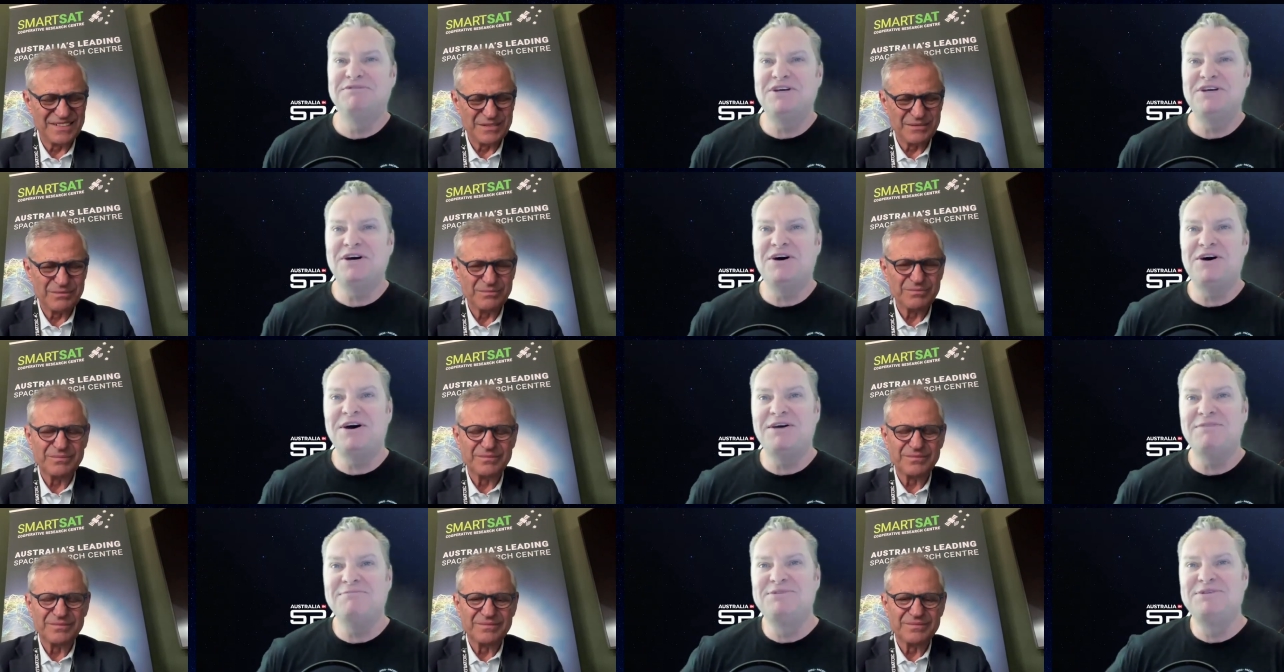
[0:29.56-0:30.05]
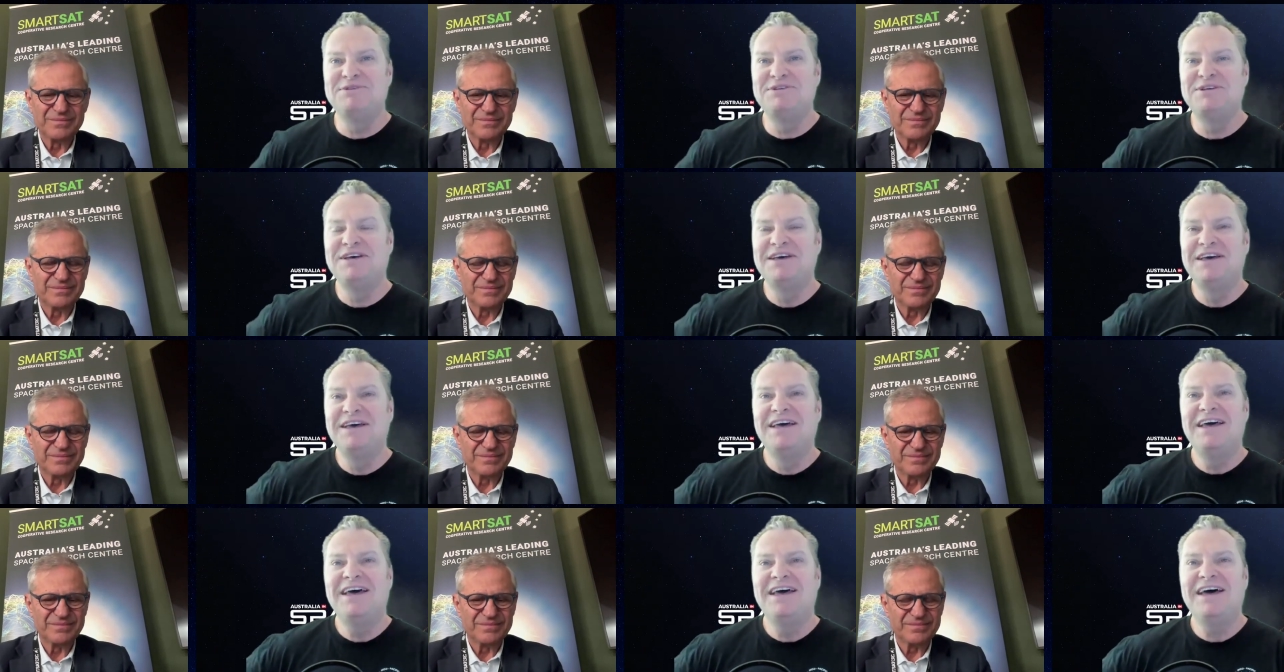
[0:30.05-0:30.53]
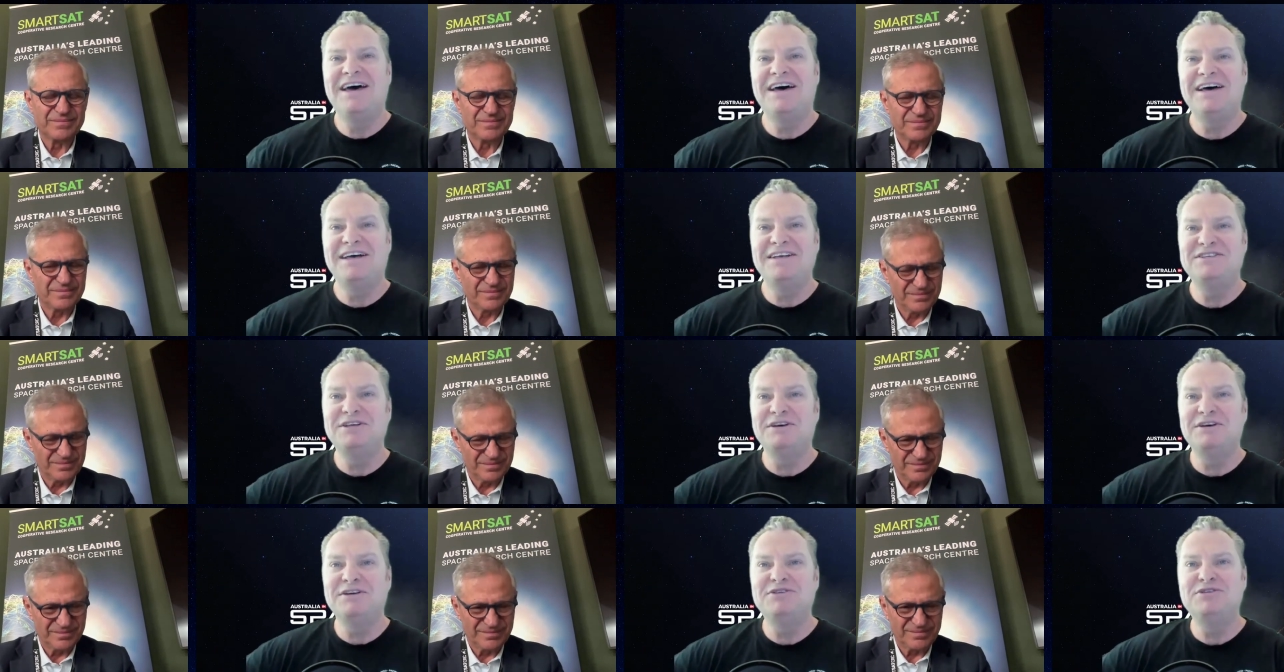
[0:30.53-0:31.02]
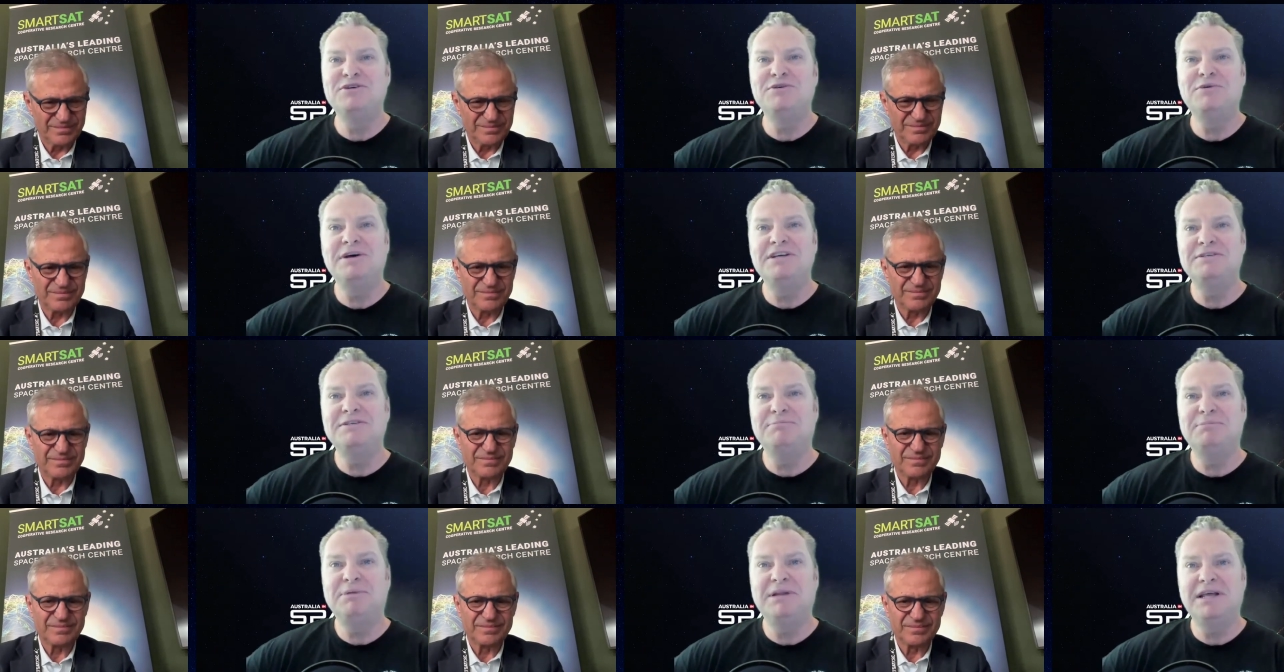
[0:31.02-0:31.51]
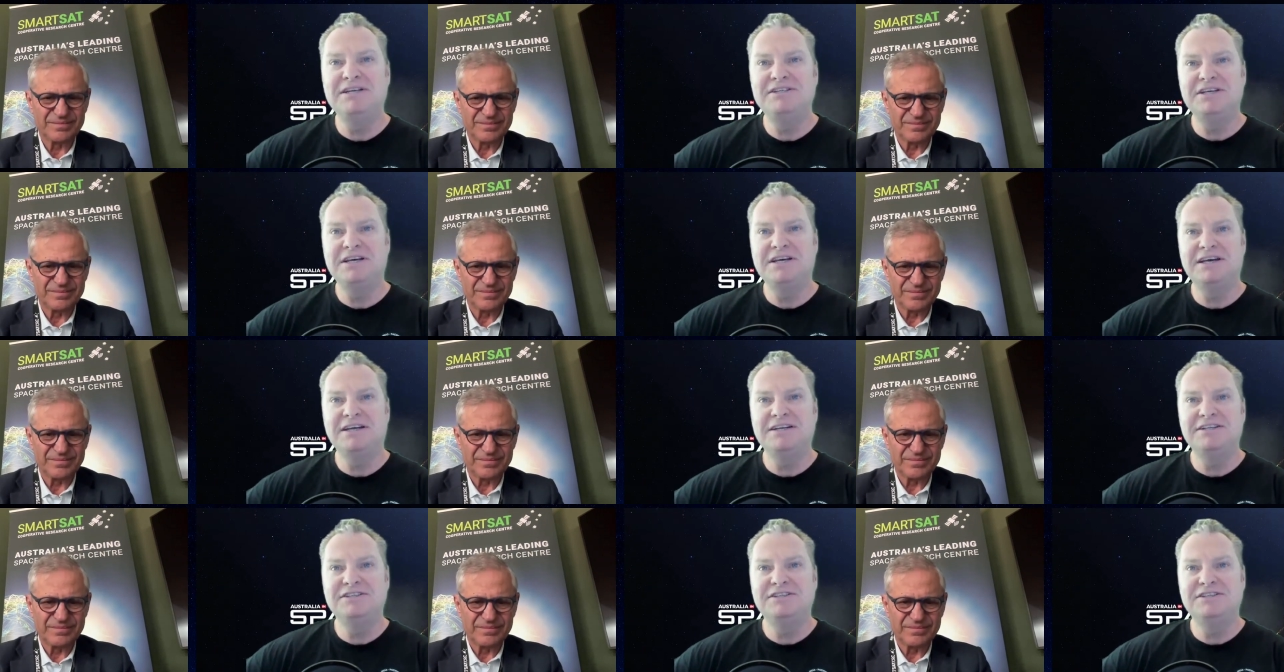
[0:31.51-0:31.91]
Speaker 1: times uh, so it's always a pleasure